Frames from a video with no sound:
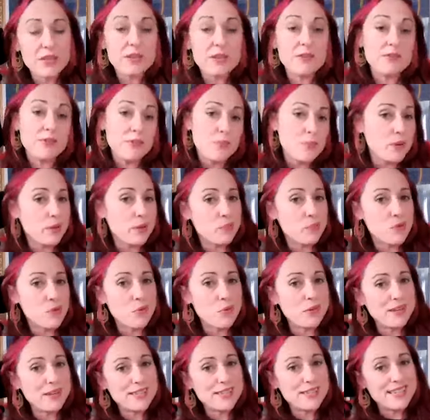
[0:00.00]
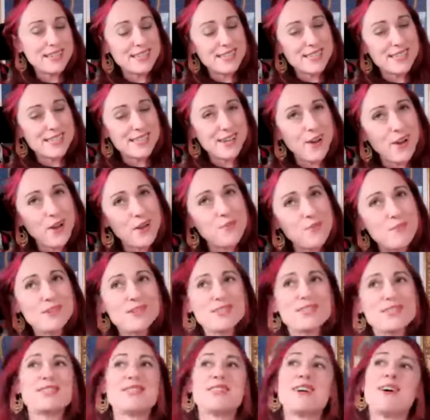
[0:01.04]
thing for me at the moment is it's time
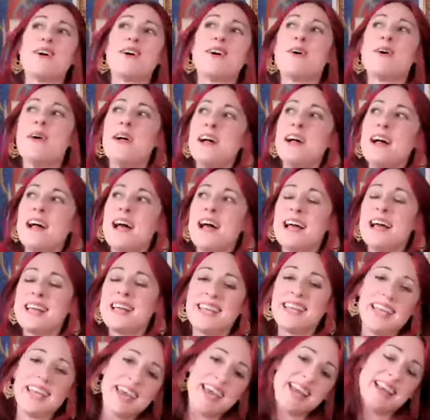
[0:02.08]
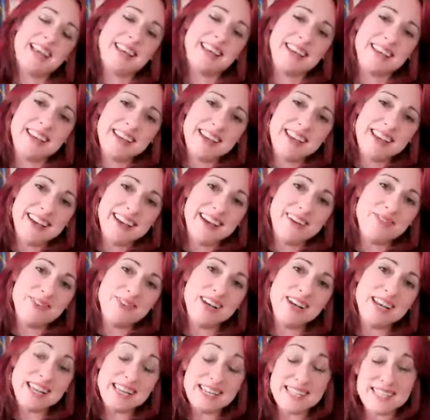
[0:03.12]
to start again
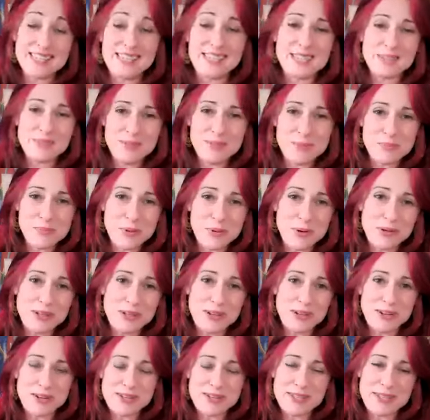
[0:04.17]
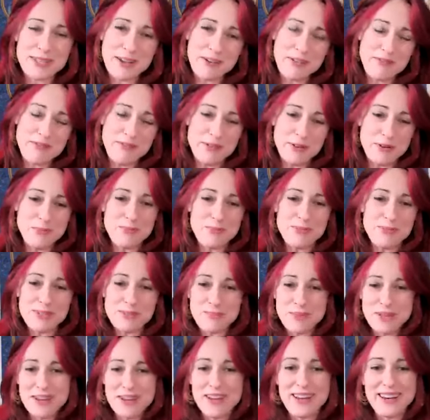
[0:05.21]
releasing some of the podcasts that I filmed a
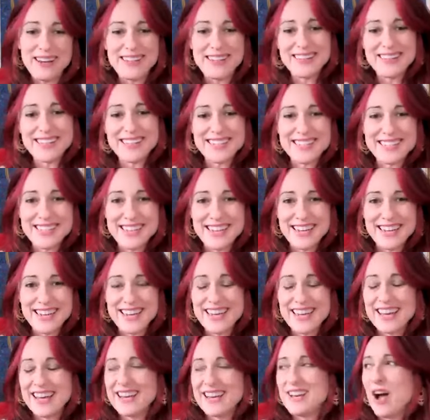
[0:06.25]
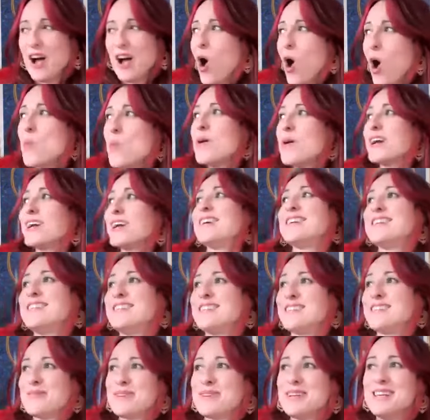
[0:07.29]
bit earlier this year. And oh my
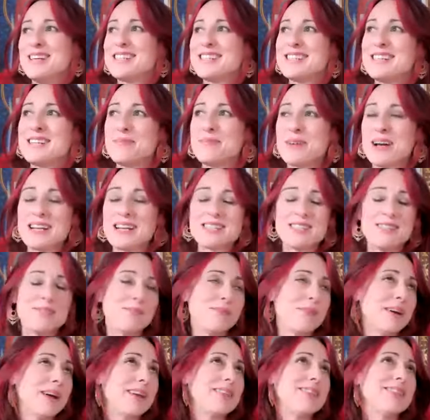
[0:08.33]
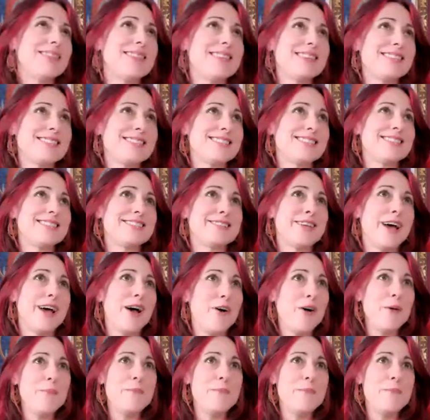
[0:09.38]
goodness, I've been listening back to them. I'm like, this is so